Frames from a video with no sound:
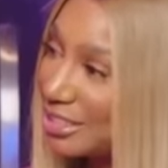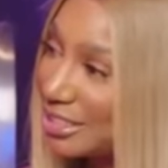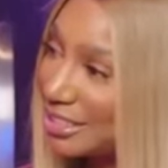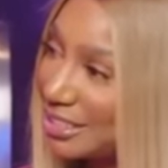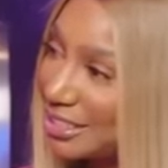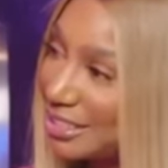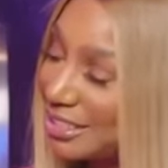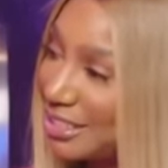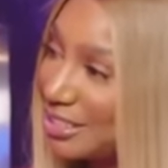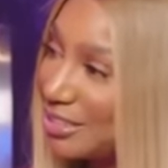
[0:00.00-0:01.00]

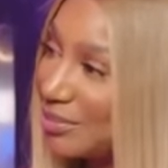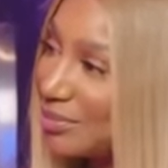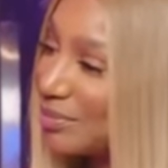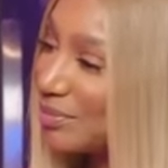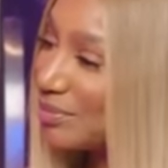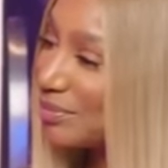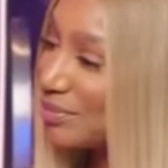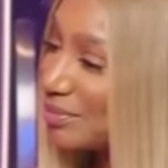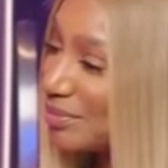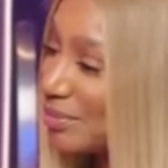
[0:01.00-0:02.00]

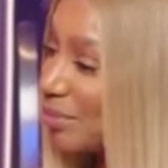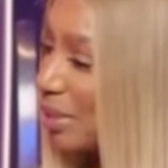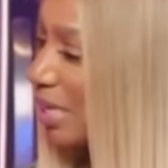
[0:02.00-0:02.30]
(not speaking)